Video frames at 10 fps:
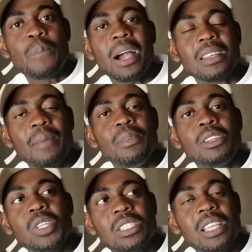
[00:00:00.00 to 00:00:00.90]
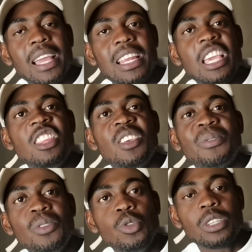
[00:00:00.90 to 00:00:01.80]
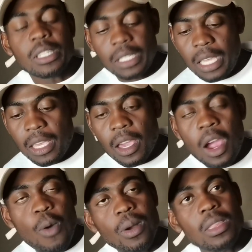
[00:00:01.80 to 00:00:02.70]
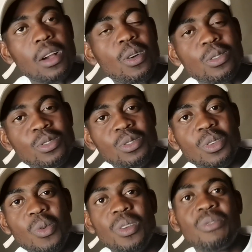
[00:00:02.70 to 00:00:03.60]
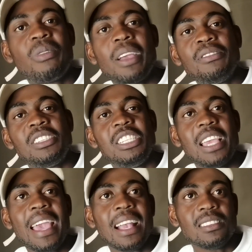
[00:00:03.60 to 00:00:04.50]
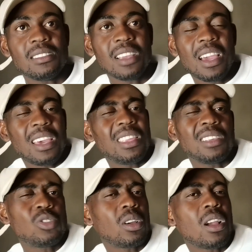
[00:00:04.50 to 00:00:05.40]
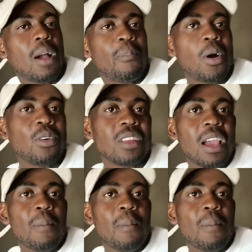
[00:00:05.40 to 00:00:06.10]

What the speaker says: But I'm interested in the future, seeing what they're going to do with 5G, as they're talking about